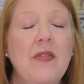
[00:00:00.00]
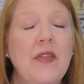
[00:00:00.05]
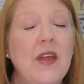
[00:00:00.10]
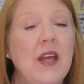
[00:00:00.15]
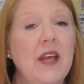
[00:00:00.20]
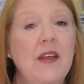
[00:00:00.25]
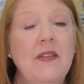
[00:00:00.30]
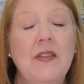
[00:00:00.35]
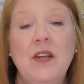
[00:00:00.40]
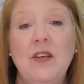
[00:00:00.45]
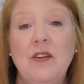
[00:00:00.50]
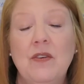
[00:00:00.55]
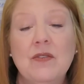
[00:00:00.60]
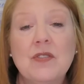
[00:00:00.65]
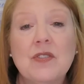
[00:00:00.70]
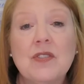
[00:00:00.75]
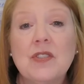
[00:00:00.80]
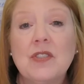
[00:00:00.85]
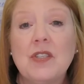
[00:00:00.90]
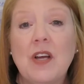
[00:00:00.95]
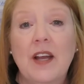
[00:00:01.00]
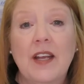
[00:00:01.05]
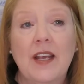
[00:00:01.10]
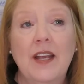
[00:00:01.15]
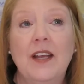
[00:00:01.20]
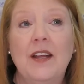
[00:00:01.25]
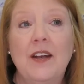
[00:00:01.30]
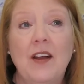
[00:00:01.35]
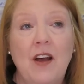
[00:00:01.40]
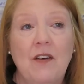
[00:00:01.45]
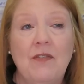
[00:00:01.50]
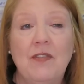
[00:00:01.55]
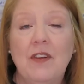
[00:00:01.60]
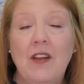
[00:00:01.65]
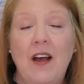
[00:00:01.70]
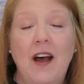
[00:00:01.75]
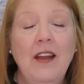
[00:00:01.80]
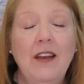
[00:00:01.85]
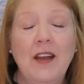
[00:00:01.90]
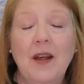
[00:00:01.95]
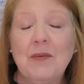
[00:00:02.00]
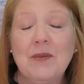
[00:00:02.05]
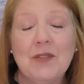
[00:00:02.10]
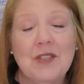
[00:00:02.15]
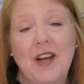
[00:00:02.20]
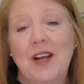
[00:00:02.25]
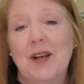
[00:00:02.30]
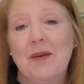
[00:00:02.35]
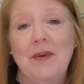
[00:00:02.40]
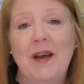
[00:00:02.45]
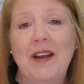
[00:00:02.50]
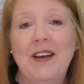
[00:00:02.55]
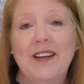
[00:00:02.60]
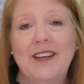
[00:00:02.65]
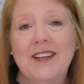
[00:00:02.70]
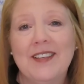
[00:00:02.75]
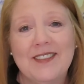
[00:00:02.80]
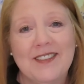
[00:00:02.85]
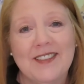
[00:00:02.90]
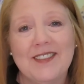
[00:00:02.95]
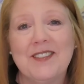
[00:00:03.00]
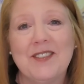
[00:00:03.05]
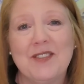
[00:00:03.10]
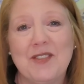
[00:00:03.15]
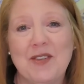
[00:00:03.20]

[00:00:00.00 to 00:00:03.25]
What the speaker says: the news they're talking an awful lot, and I won't talk about it because this